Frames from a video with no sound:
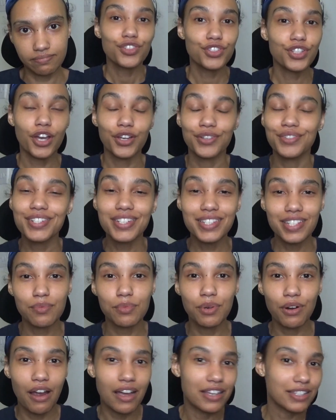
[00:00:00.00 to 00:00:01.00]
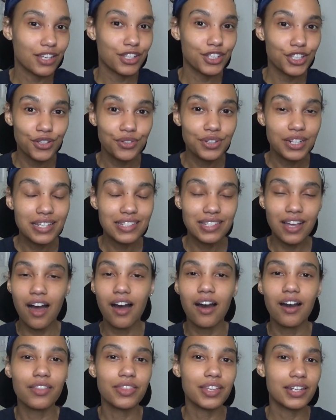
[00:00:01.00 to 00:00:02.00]
So to summarize, units
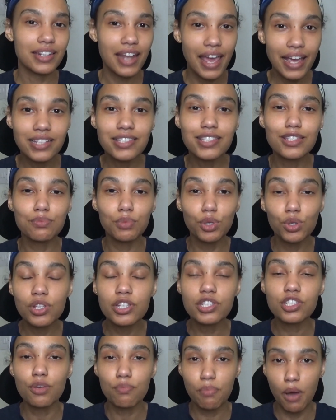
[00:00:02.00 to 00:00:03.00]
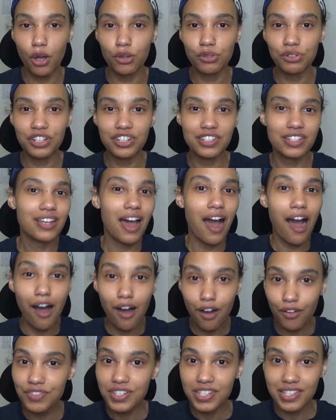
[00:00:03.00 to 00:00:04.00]
are the next smallest component
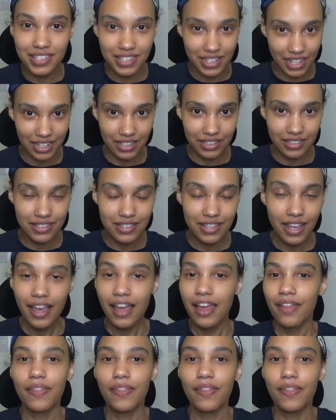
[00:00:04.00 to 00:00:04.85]
after scenes.